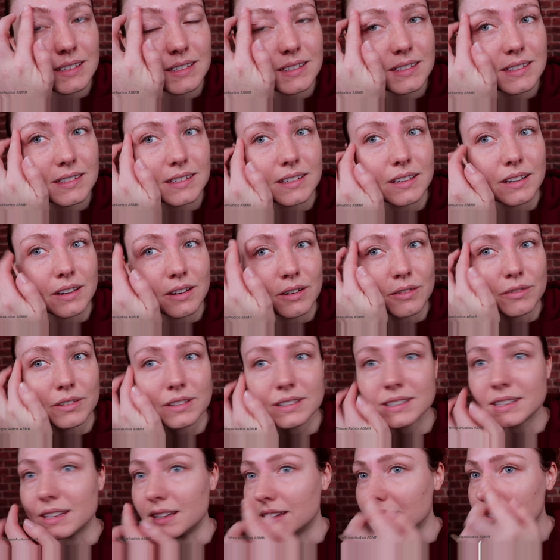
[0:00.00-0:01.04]
it's
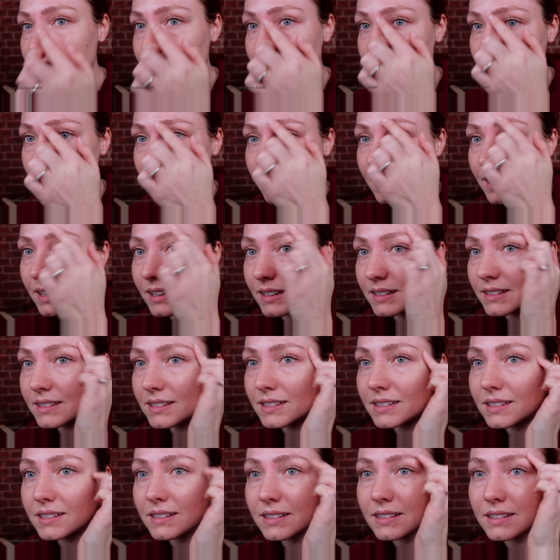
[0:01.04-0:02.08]
obviously a sign
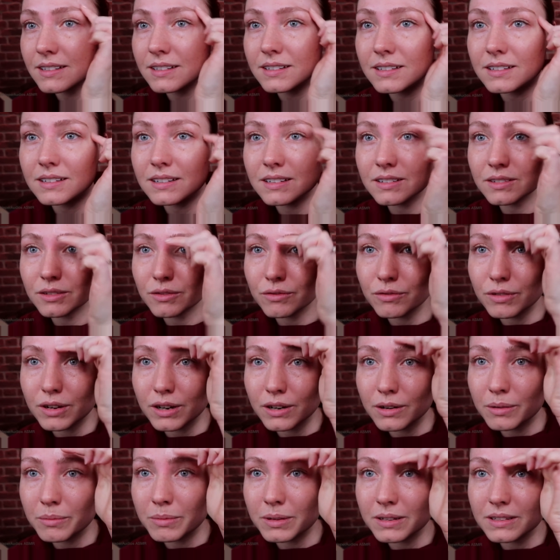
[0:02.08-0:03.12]
that our
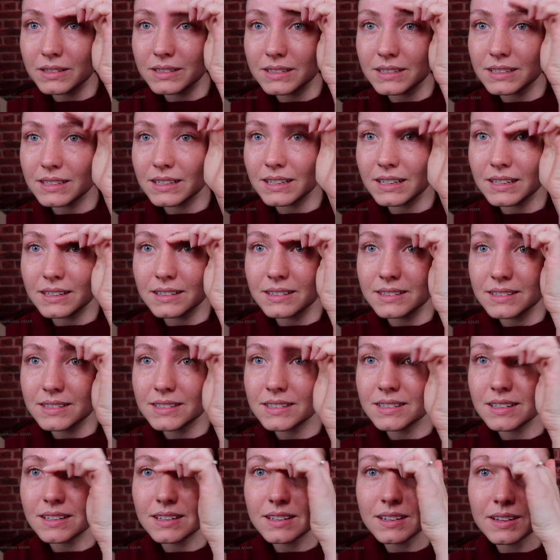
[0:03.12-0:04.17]
environment
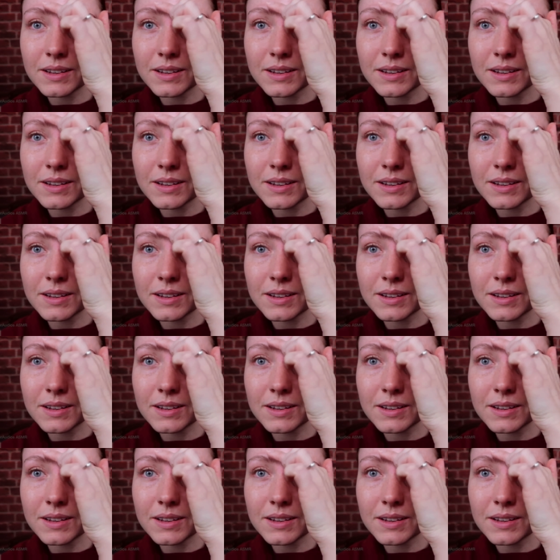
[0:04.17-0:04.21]
is,